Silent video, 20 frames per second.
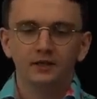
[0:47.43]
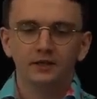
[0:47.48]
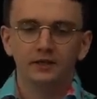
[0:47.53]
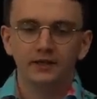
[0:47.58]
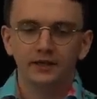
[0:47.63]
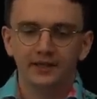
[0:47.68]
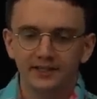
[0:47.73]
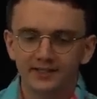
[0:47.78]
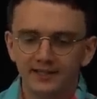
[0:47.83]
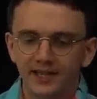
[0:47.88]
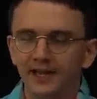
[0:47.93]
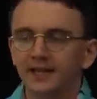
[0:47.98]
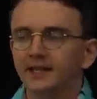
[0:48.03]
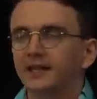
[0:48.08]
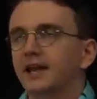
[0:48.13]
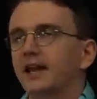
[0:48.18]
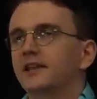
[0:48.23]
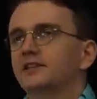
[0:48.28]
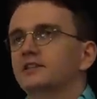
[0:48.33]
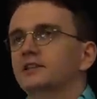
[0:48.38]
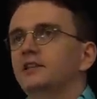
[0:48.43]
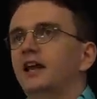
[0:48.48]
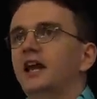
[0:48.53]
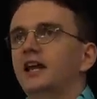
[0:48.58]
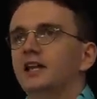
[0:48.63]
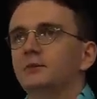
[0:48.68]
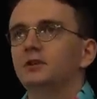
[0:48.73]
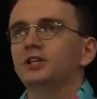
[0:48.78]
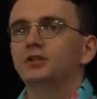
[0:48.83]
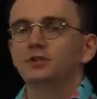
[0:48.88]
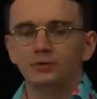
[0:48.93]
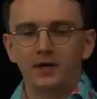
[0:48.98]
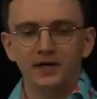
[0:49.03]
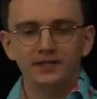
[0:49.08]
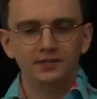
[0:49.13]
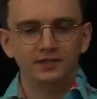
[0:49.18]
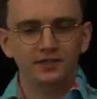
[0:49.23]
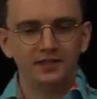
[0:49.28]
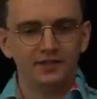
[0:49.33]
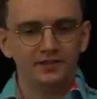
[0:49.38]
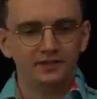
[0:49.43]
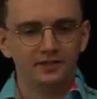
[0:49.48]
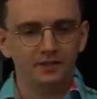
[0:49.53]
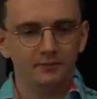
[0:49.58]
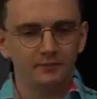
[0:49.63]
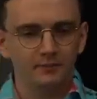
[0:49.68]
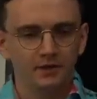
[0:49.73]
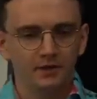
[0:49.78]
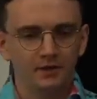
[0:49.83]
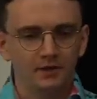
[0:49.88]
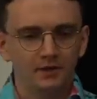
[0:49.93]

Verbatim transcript: the attack against an enemy trench system,